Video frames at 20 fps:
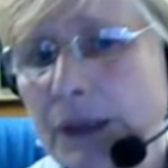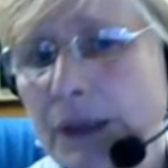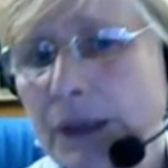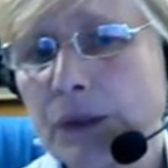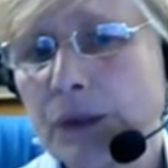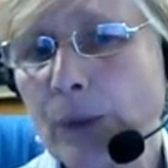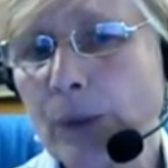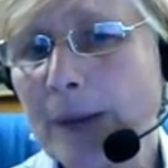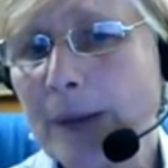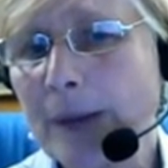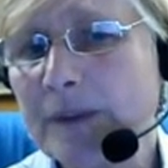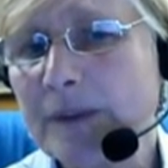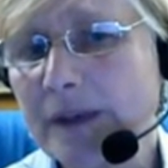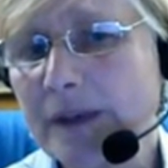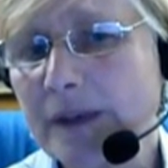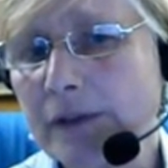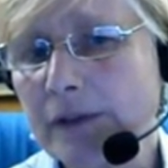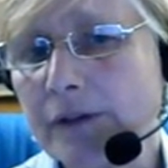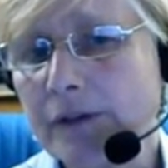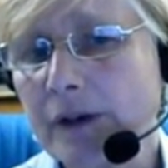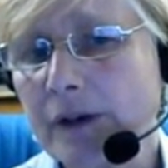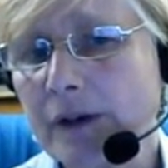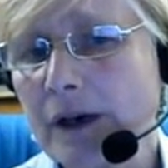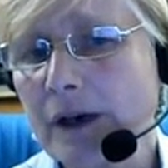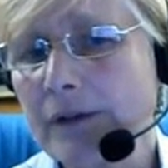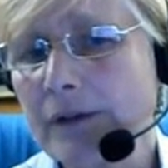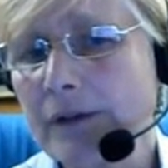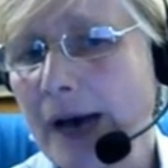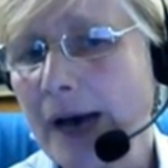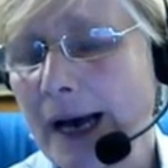The web
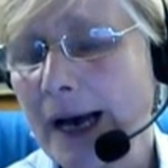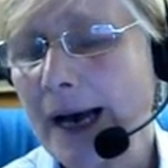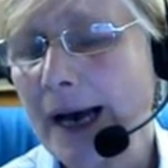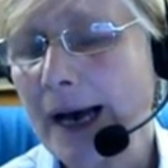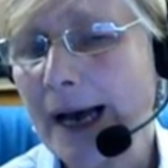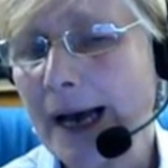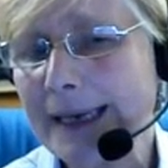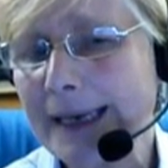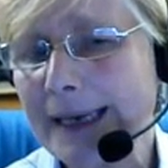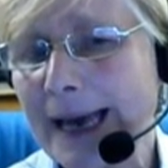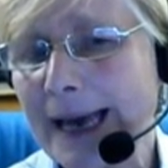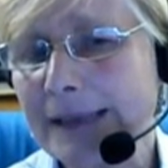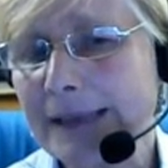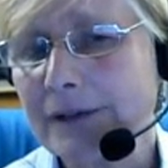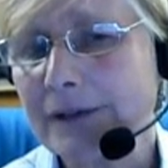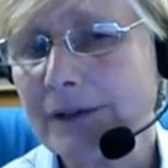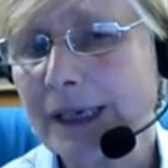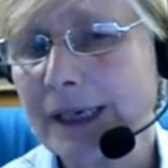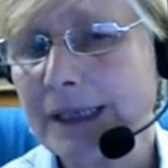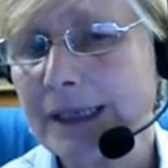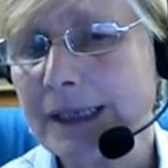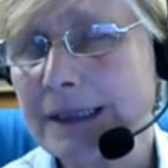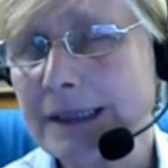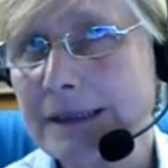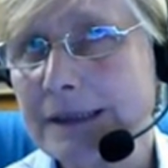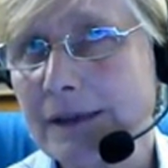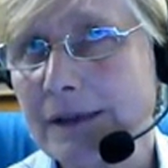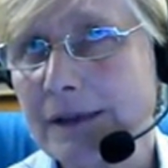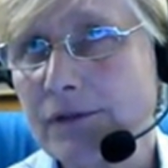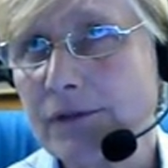self-serve, I gather,
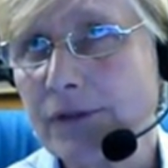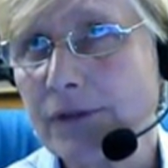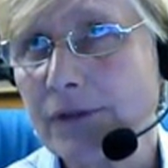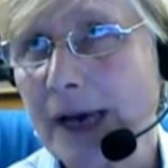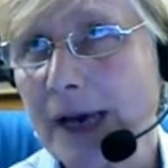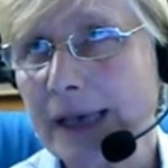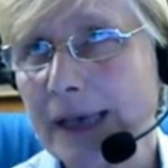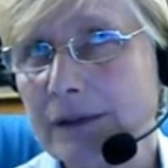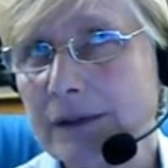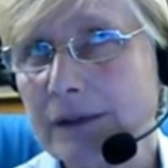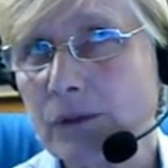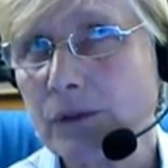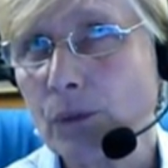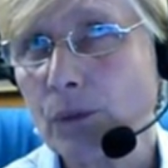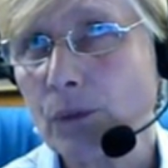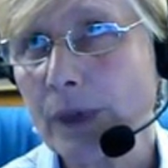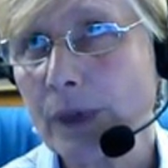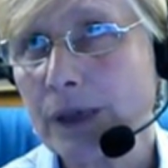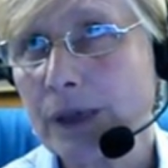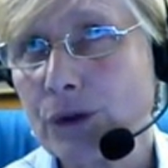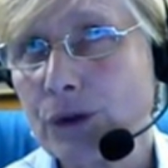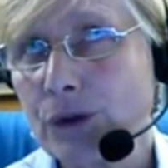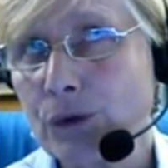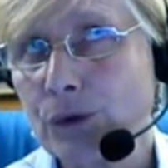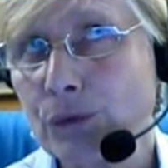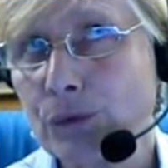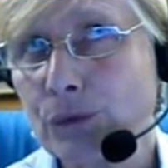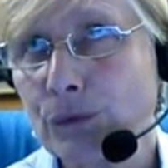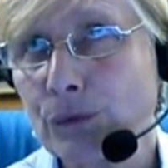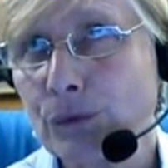is, in fact, when
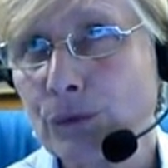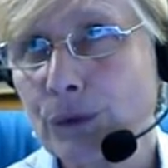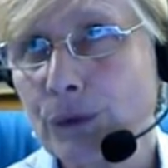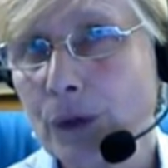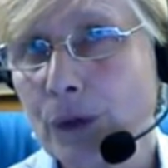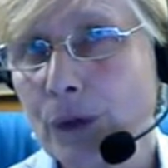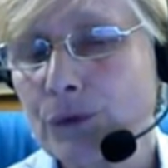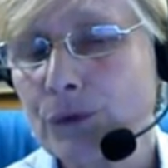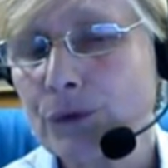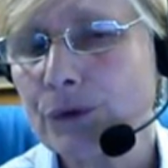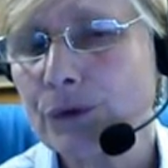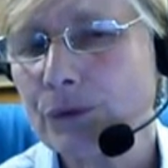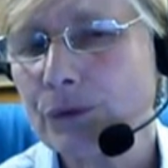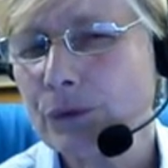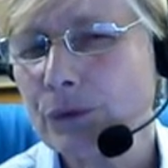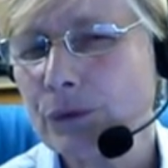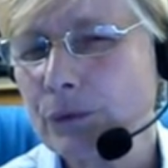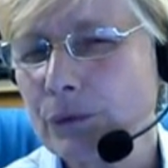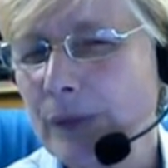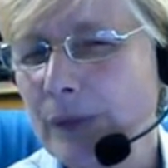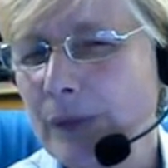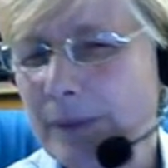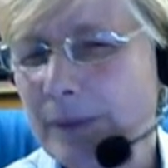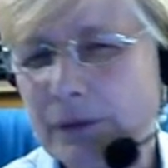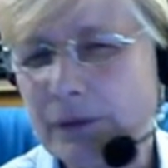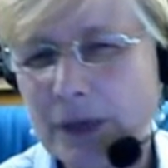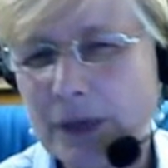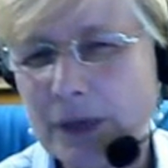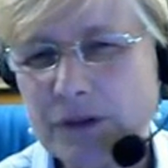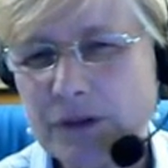you go to maybe
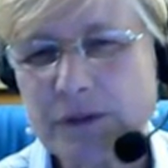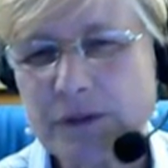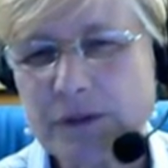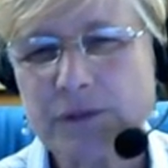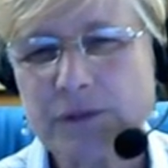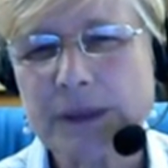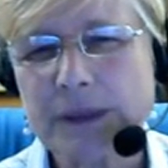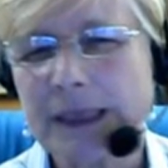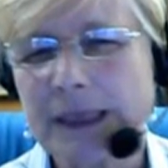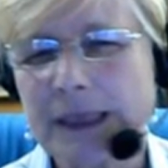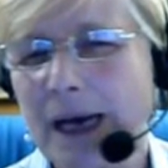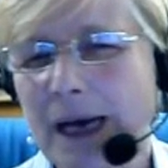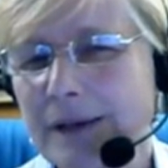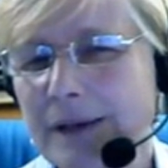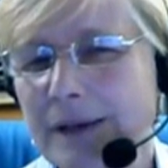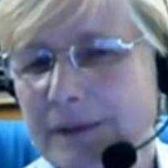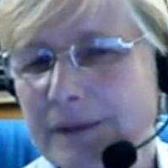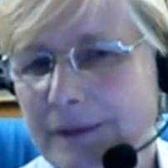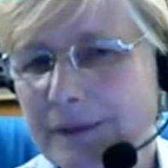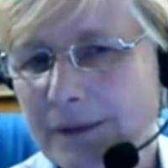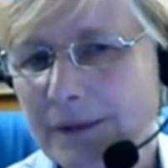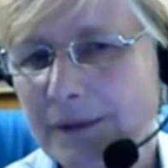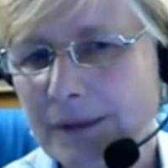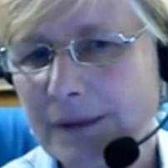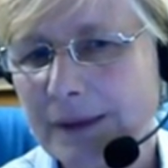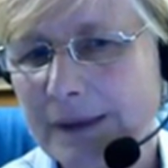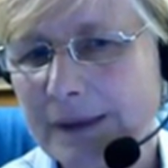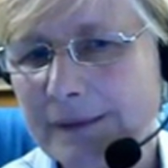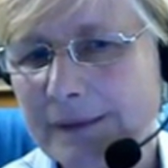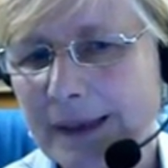register for classes and
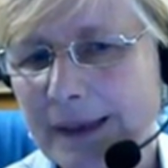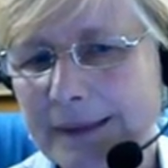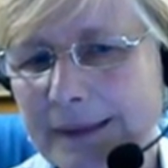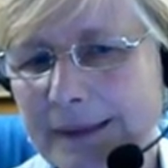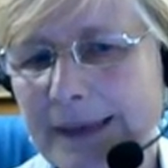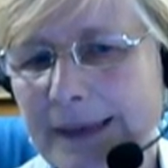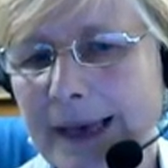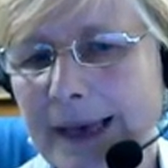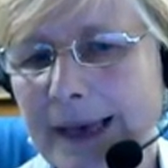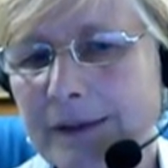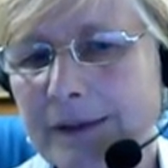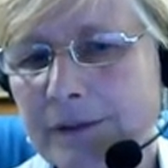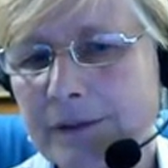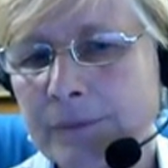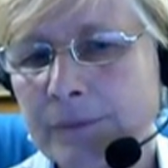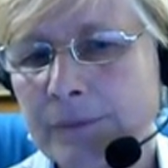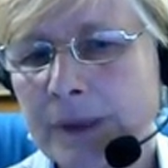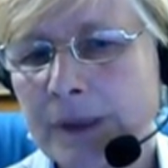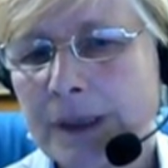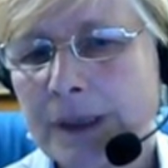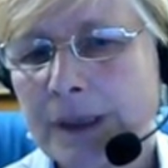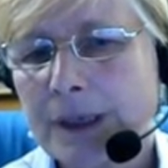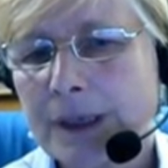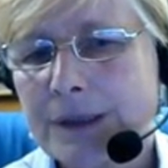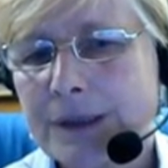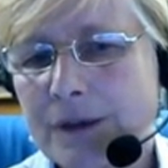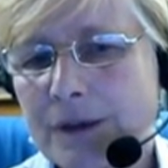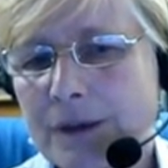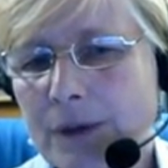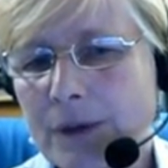things like that.
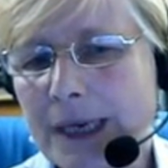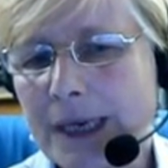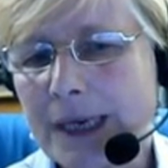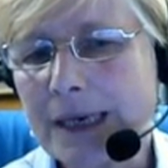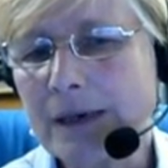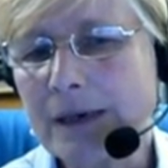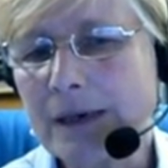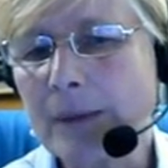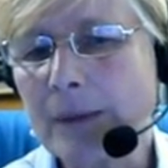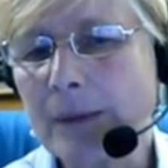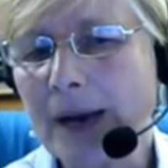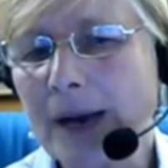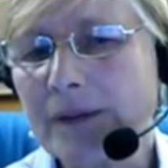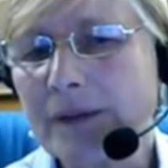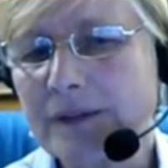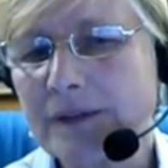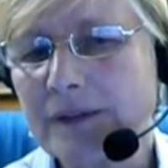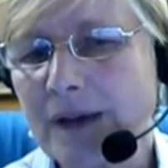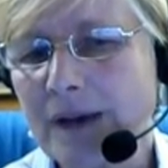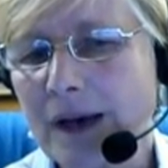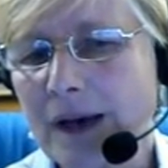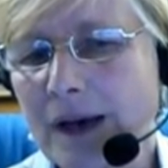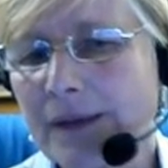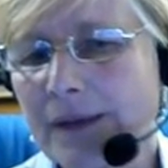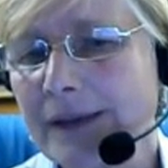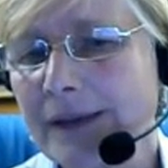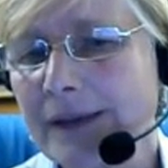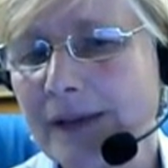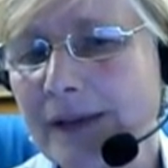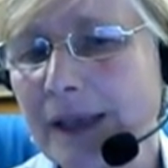So here by the star,
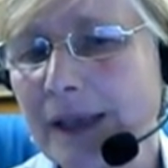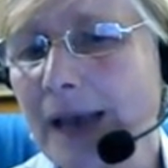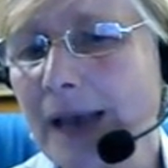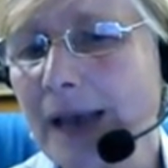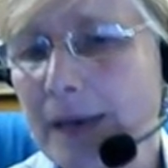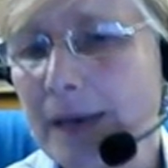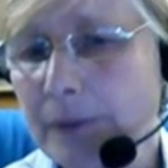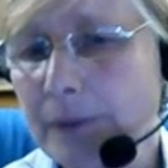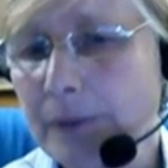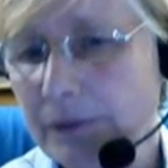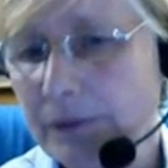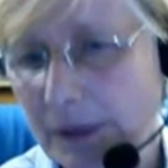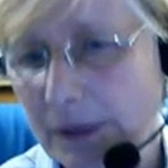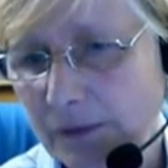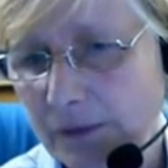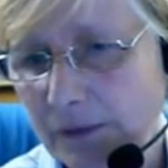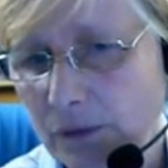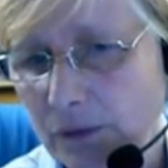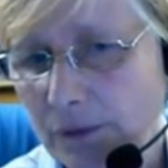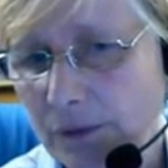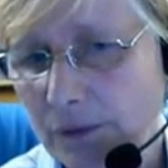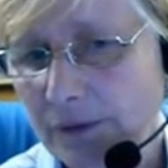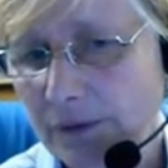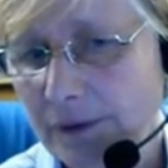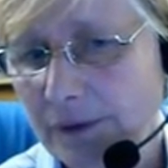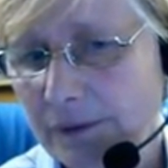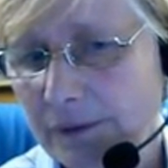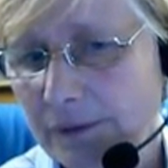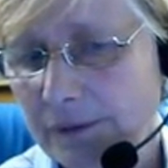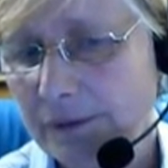that's our library
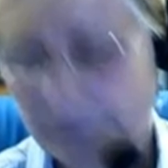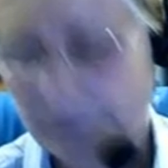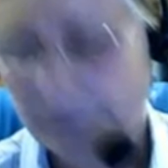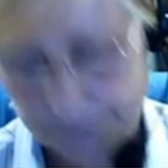resources.